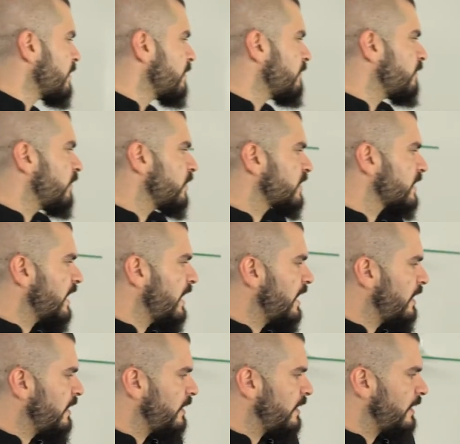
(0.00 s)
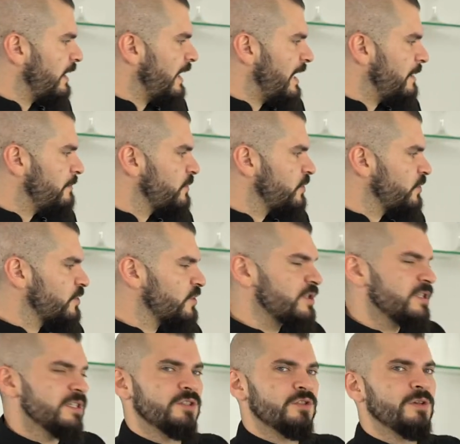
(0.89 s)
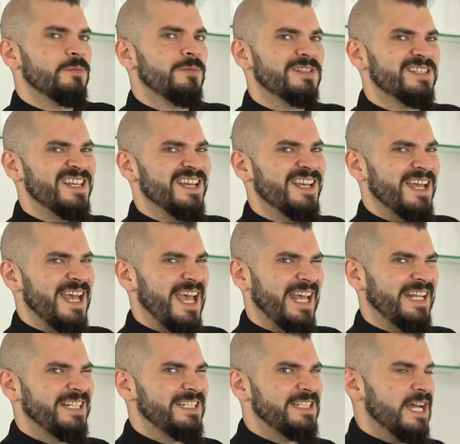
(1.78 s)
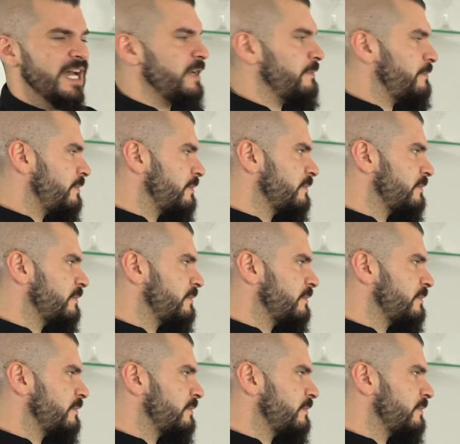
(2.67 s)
Vodka, lime juice, triple sec, any type.